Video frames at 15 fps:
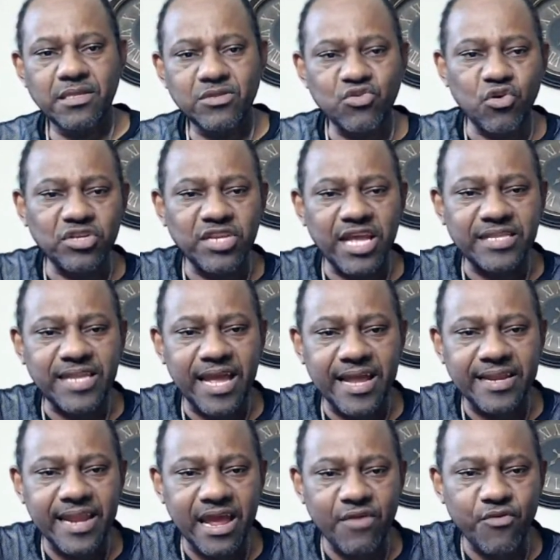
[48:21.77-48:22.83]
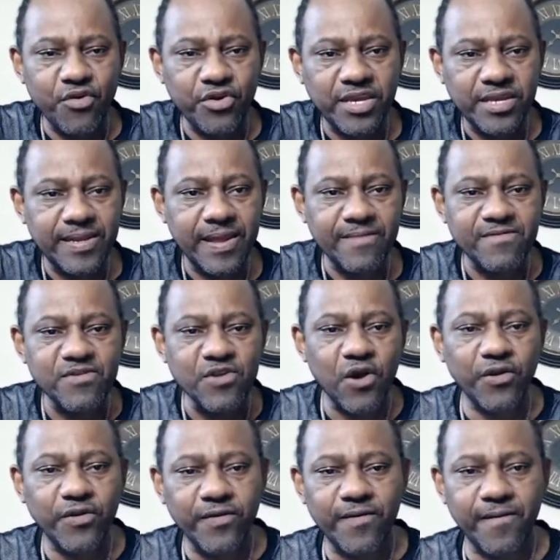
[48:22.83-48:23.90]
Nothing at all not working there.
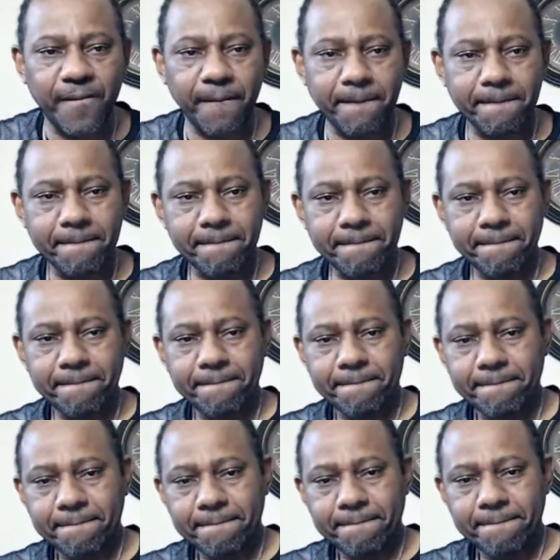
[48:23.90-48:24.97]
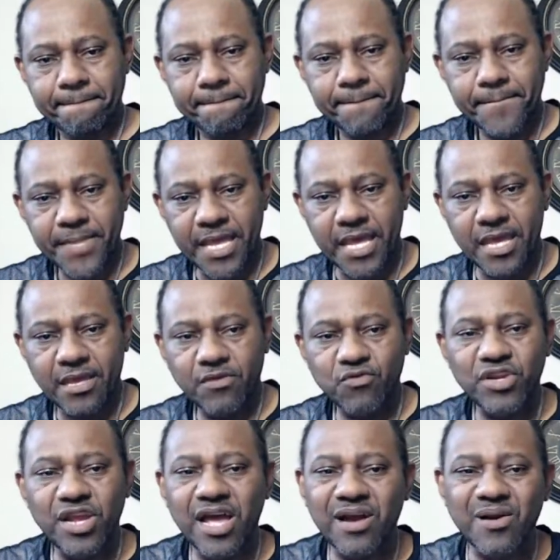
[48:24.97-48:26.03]
Nothing. Eh?
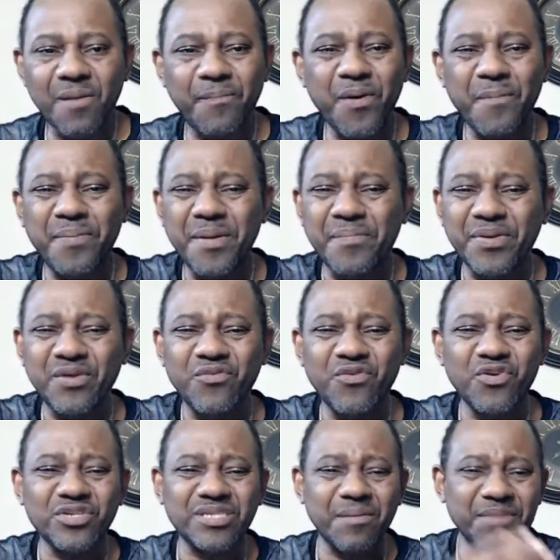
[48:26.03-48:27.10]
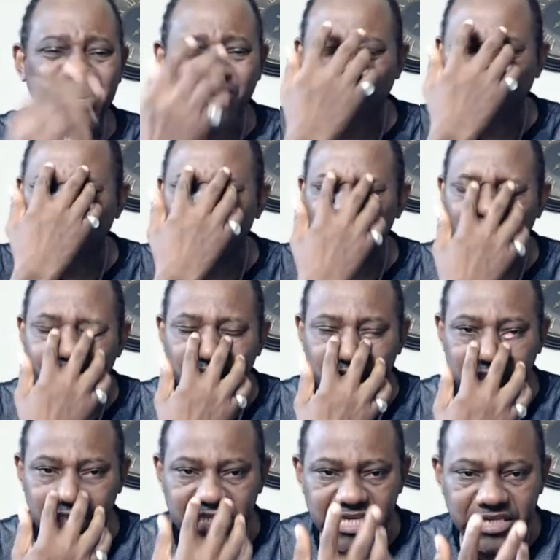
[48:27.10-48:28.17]
When I anger poor people, the worst. I mean, I know all them not
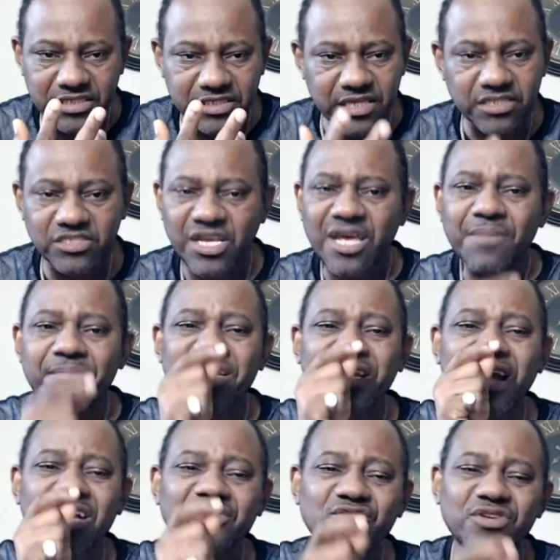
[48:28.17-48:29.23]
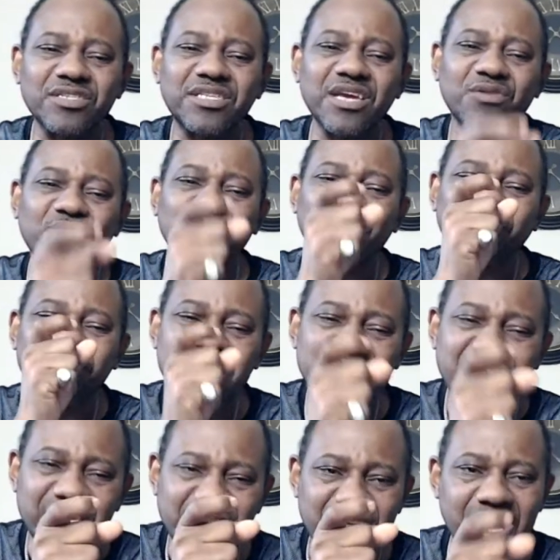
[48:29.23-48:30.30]
see these things because when I take both for
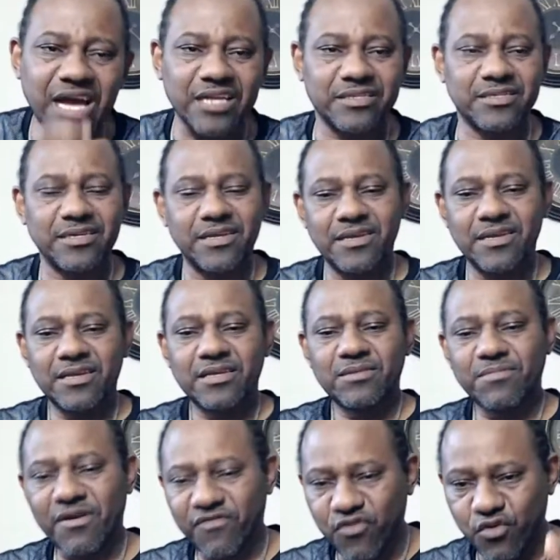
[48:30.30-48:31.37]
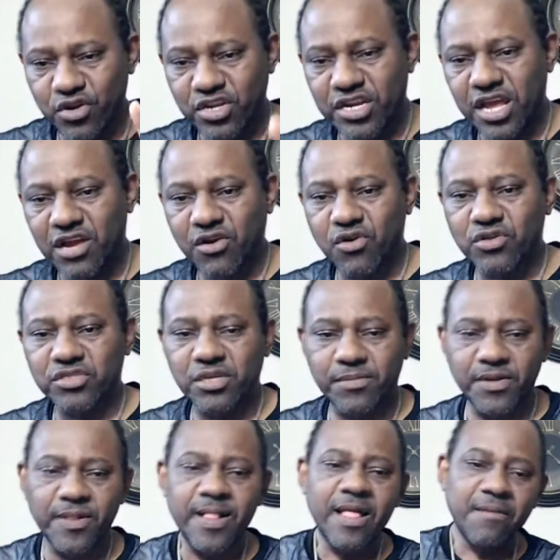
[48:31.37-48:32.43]
idiot, I'm falling
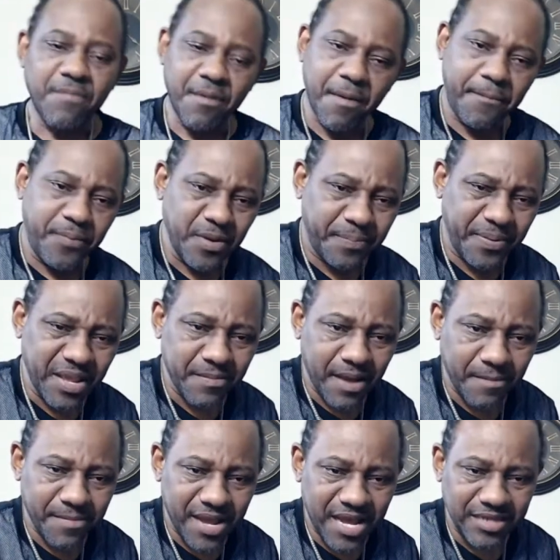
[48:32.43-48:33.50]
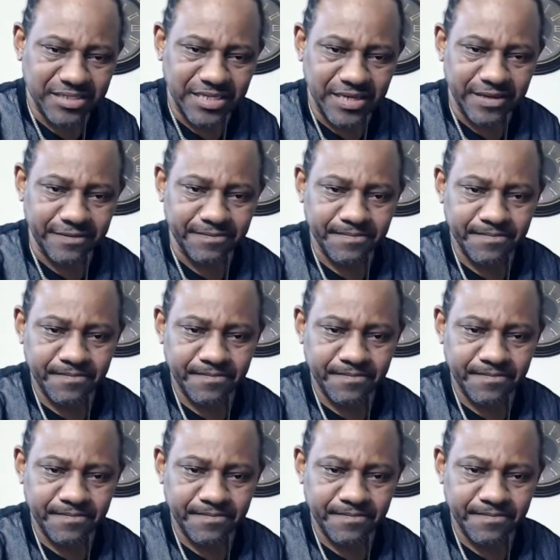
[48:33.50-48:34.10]
accountable. Remember, play about Mark thing.